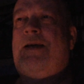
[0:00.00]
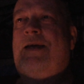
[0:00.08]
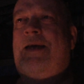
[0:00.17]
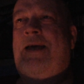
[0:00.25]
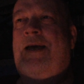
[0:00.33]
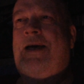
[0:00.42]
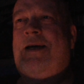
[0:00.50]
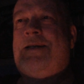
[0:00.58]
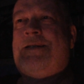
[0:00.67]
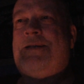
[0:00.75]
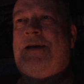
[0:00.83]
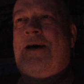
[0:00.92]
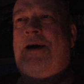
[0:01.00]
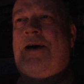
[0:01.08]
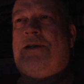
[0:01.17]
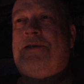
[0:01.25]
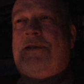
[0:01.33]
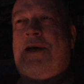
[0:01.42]
And
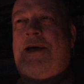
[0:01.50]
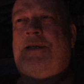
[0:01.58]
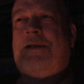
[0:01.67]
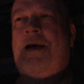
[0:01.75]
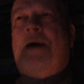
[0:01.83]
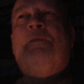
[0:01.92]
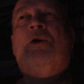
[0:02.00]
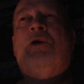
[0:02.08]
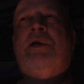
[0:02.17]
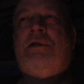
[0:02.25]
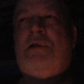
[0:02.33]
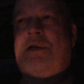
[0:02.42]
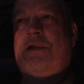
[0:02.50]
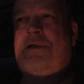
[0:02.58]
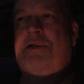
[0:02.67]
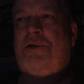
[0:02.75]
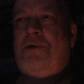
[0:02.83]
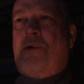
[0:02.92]
tonight I'm going to
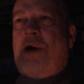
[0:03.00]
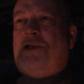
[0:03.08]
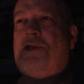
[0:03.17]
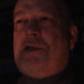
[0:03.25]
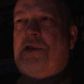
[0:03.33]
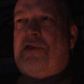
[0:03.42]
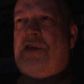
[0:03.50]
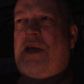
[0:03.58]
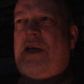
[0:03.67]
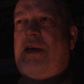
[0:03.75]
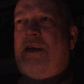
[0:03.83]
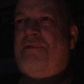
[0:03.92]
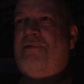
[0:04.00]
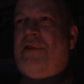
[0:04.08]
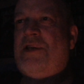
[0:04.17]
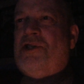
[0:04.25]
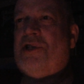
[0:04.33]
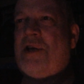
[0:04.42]
continue watching The Thing and
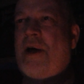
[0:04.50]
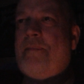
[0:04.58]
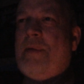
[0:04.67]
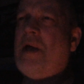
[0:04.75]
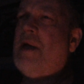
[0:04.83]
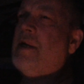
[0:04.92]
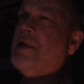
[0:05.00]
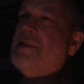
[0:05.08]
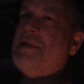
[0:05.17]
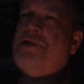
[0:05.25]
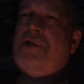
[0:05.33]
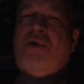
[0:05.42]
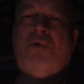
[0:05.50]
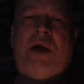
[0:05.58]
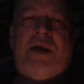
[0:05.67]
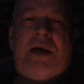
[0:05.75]
finish it up. Such a great